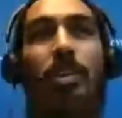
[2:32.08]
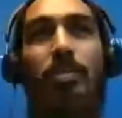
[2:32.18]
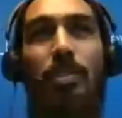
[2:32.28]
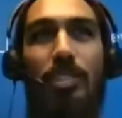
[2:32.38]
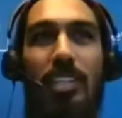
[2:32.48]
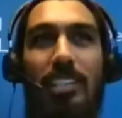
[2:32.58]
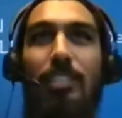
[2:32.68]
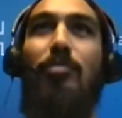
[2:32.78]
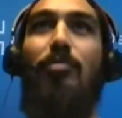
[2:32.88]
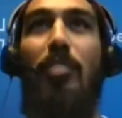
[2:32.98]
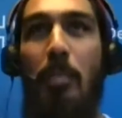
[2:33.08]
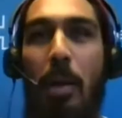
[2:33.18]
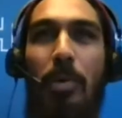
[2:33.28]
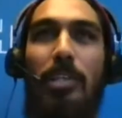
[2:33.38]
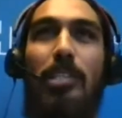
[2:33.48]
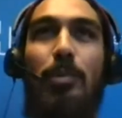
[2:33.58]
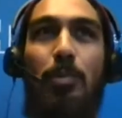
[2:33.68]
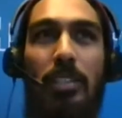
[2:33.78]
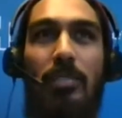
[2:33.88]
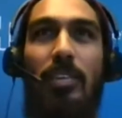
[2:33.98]
one of those things, just from my personal
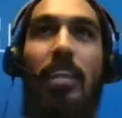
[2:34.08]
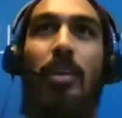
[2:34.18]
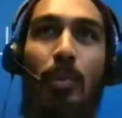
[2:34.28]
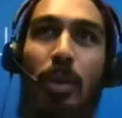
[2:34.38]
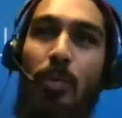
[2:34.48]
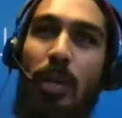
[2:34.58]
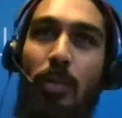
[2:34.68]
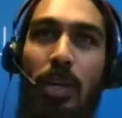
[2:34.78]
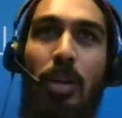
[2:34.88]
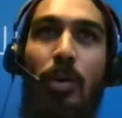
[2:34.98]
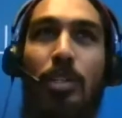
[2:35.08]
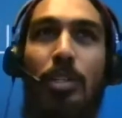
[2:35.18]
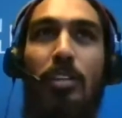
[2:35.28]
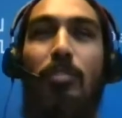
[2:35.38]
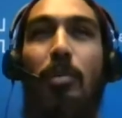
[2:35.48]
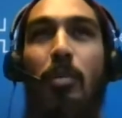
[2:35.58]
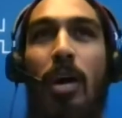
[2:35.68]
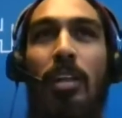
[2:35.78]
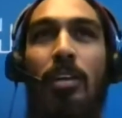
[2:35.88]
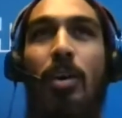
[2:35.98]
perspective. I think we know each other from a
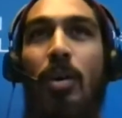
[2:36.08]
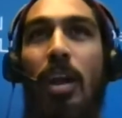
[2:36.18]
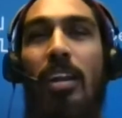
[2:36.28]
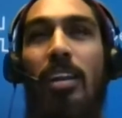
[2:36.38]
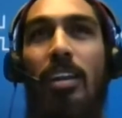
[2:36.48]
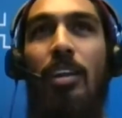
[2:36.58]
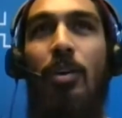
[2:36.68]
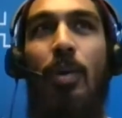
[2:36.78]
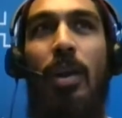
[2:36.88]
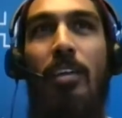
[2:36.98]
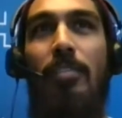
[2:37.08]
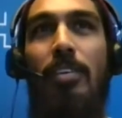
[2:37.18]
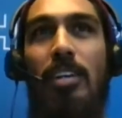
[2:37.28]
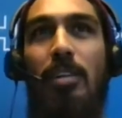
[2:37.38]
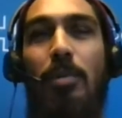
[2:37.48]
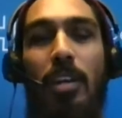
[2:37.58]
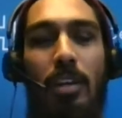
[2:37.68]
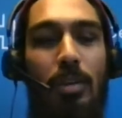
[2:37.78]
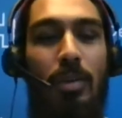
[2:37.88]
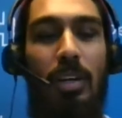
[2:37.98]
while ago, and when I first heard about
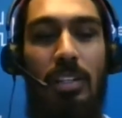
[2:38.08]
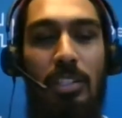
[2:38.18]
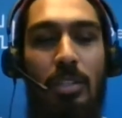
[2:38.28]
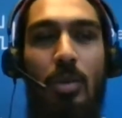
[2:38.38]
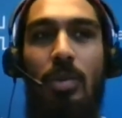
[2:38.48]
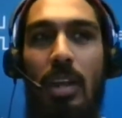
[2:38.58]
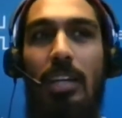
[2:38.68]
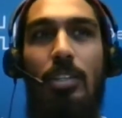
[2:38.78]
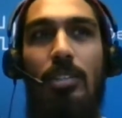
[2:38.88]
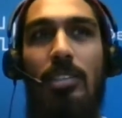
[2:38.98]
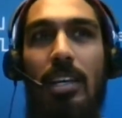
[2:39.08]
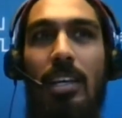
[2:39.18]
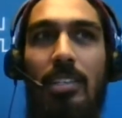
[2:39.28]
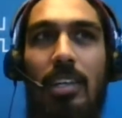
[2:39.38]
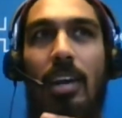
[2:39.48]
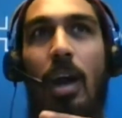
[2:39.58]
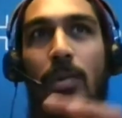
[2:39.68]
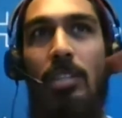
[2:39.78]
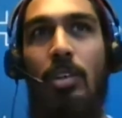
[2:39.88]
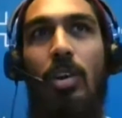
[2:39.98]
Kandua, it's just so nice because it's I
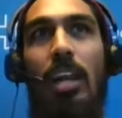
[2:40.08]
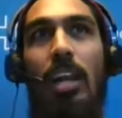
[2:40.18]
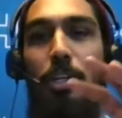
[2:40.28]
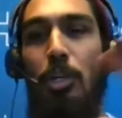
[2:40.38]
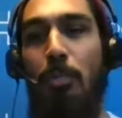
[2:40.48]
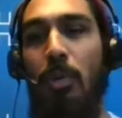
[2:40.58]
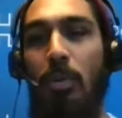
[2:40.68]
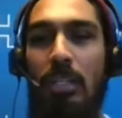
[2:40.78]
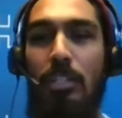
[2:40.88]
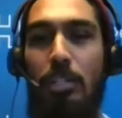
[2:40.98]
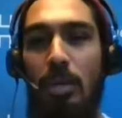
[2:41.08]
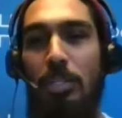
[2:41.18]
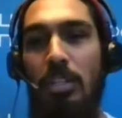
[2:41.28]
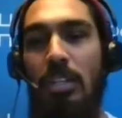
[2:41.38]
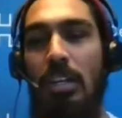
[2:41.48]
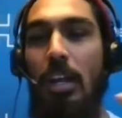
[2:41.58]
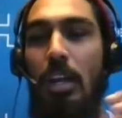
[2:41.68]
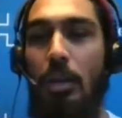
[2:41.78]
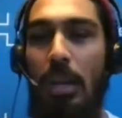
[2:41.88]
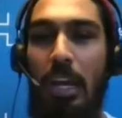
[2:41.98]
would call it like a triple win situation:
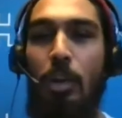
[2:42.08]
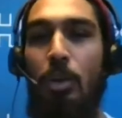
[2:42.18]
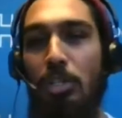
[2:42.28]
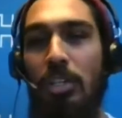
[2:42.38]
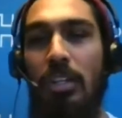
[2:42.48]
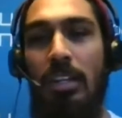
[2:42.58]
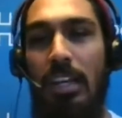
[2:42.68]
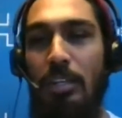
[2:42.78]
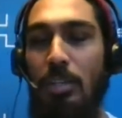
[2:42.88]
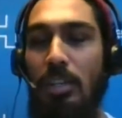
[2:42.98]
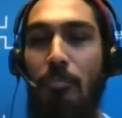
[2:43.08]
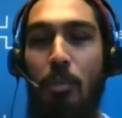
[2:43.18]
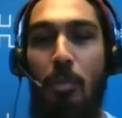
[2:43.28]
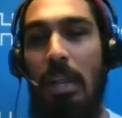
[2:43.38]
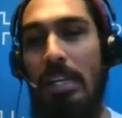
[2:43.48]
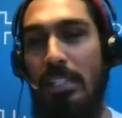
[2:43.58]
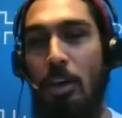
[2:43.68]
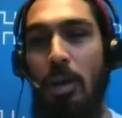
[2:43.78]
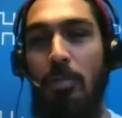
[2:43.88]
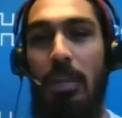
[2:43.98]
inclusion into the formalized
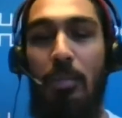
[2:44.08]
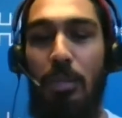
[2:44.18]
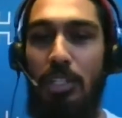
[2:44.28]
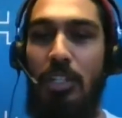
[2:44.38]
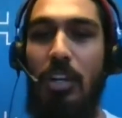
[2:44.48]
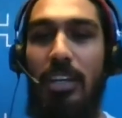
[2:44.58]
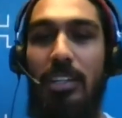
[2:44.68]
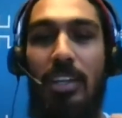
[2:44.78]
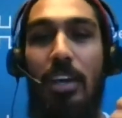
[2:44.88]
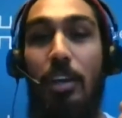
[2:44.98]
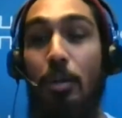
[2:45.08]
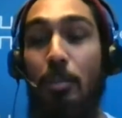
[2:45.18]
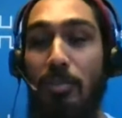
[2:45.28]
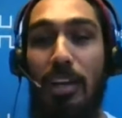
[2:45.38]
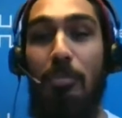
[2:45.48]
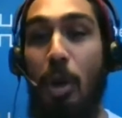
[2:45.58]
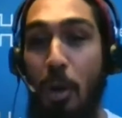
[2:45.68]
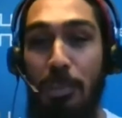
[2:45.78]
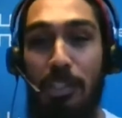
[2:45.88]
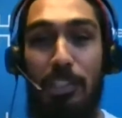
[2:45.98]
economy, which is great. You're providing more
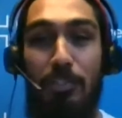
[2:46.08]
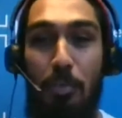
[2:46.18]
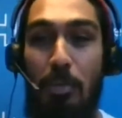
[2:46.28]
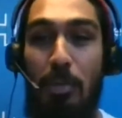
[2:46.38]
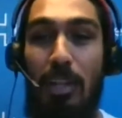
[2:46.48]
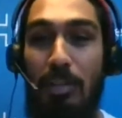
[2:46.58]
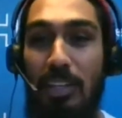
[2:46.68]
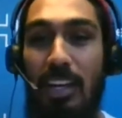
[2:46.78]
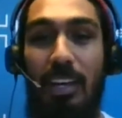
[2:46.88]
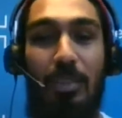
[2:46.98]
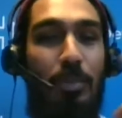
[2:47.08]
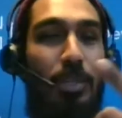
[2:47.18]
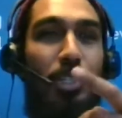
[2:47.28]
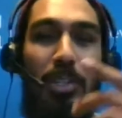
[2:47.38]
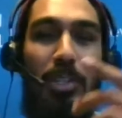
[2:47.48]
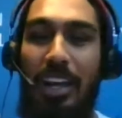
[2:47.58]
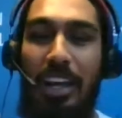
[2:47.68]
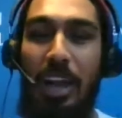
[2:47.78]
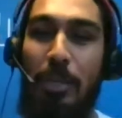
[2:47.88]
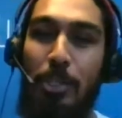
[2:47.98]
options for people out there, which,
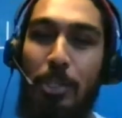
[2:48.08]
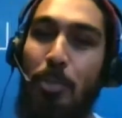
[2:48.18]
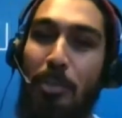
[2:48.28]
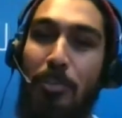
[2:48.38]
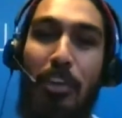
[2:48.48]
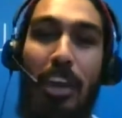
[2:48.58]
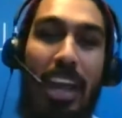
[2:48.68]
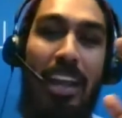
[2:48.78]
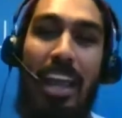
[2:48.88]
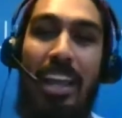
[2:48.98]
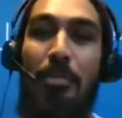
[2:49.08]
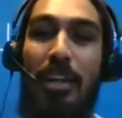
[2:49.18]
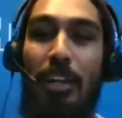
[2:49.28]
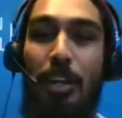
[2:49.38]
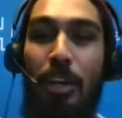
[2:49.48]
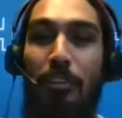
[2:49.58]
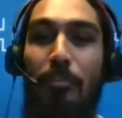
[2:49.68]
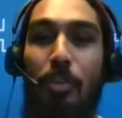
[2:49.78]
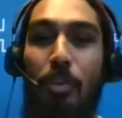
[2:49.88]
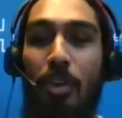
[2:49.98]
I mean, to be fair, anybody looking
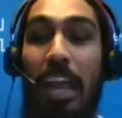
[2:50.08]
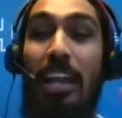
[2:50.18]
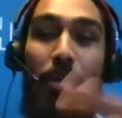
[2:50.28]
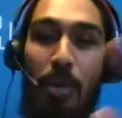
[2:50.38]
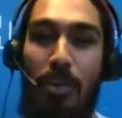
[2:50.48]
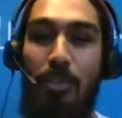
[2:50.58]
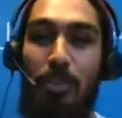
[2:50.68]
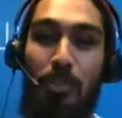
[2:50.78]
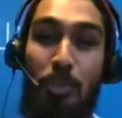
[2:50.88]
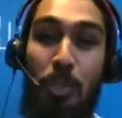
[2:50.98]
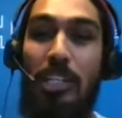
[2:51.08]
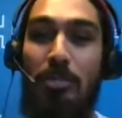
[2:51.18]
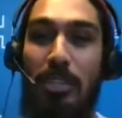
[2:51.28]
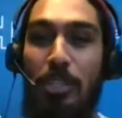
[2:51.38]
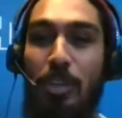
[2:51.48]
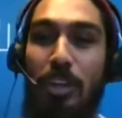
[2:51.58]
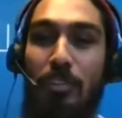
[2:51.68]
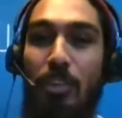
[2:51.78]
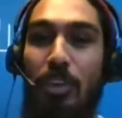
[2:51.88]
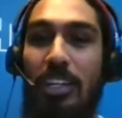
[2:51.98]
for any one of those tradesmen that you're looking
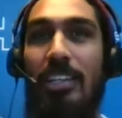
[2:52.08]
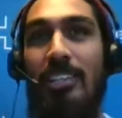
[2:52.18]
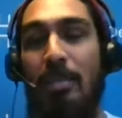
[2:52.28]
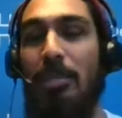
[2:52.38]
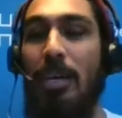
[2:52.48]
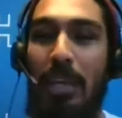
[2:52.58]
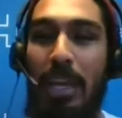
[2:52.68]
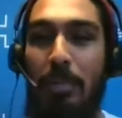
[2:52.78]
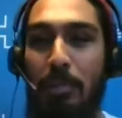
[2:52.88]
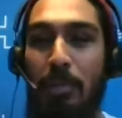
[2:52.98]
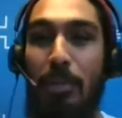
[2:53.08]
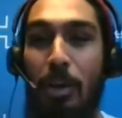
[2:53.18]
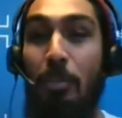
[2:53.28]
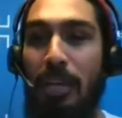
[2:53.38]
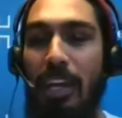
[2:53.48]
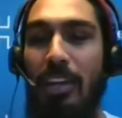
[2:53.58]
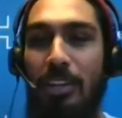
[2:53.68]
for, it sometimes can be a bit complicated,